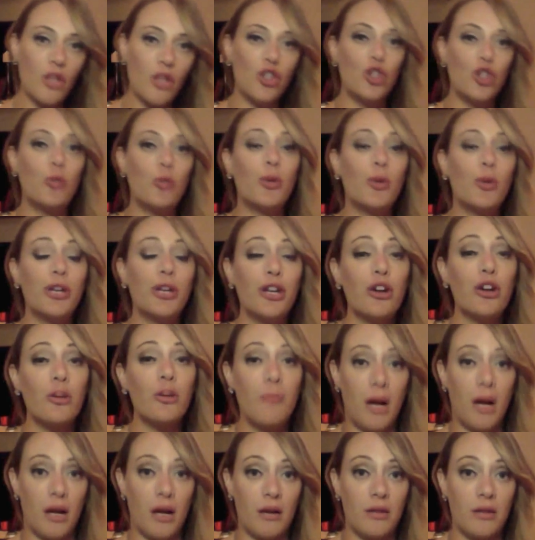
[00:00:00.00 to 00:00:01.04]
You bring
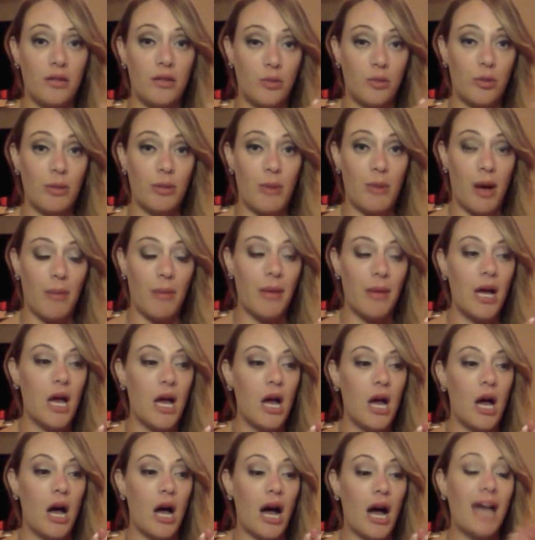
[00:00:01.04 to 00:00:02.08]
mom
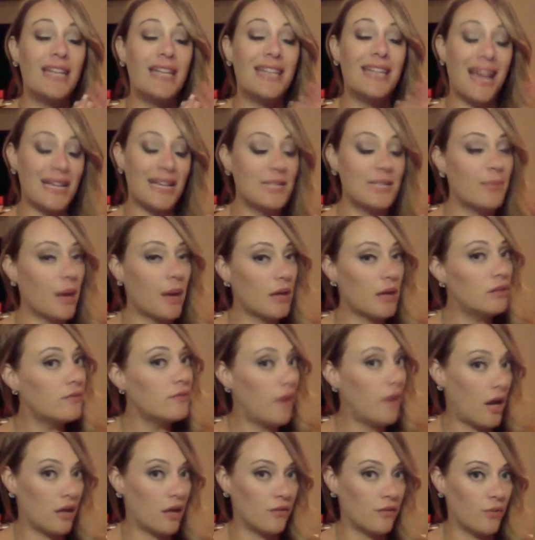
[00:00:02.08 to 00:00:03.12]
a nice bottle of
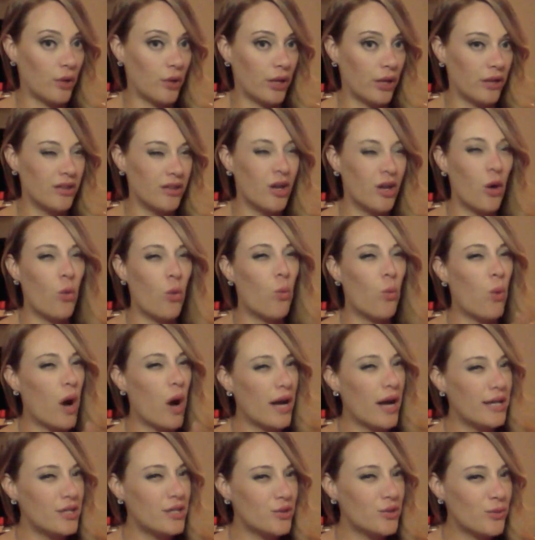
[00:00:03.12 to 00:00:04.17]
olive oil.
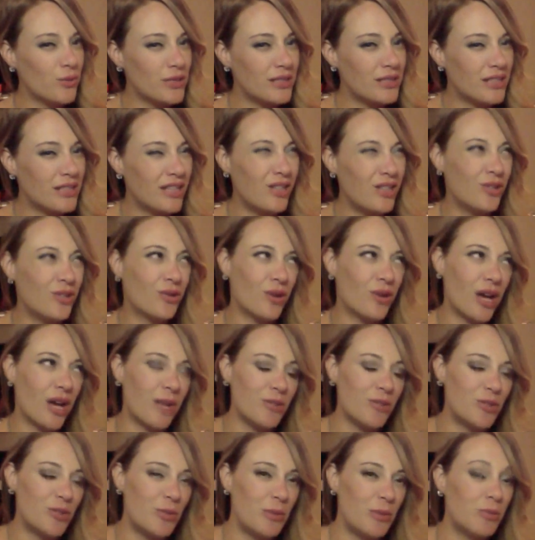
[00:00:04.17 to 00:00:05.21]
Wine is risky. You don't know how
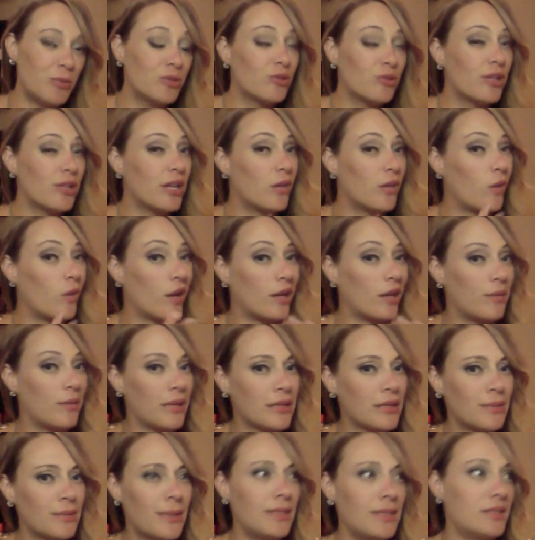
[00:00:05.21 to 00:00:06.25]
much people drink. Wine can be
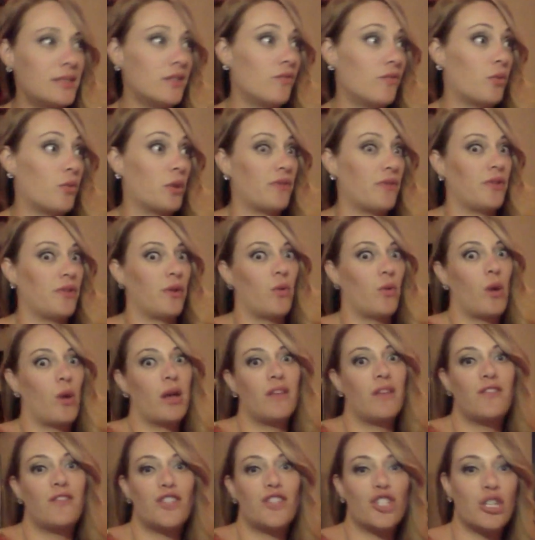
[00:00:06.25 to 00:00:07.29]
expensive. What if they're a
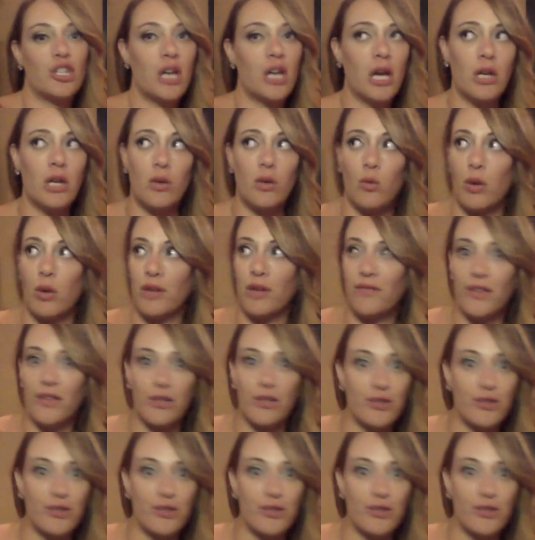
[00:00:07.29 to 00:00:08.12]
wine aficionado? What if they're